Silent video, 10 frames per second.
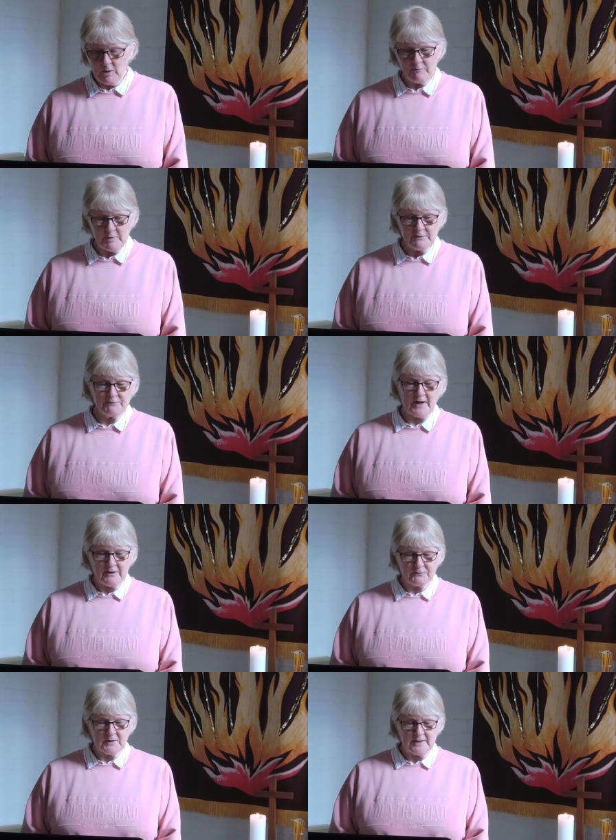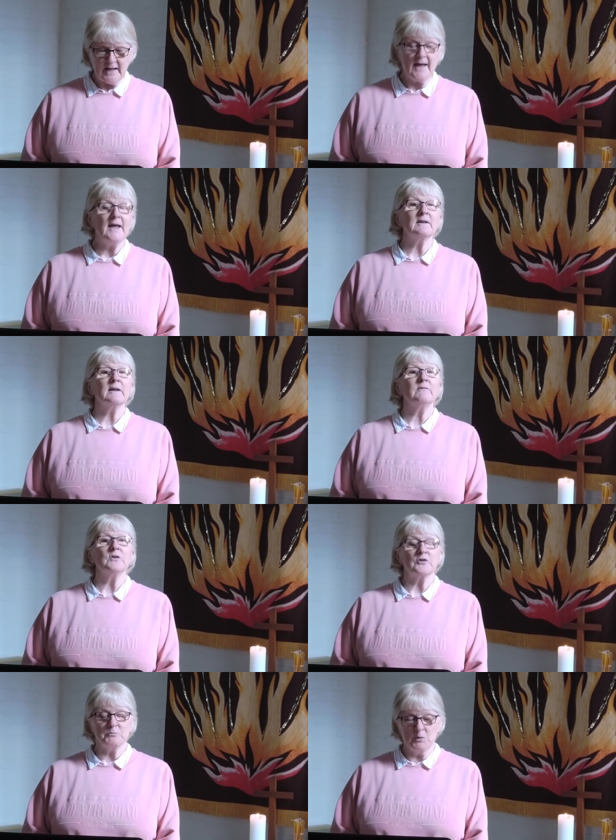have been faithful in handling
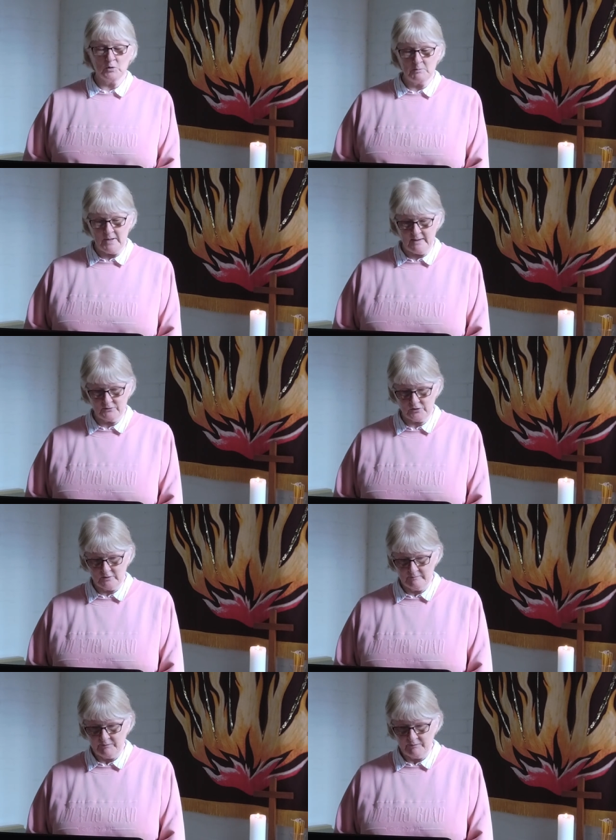this small amount.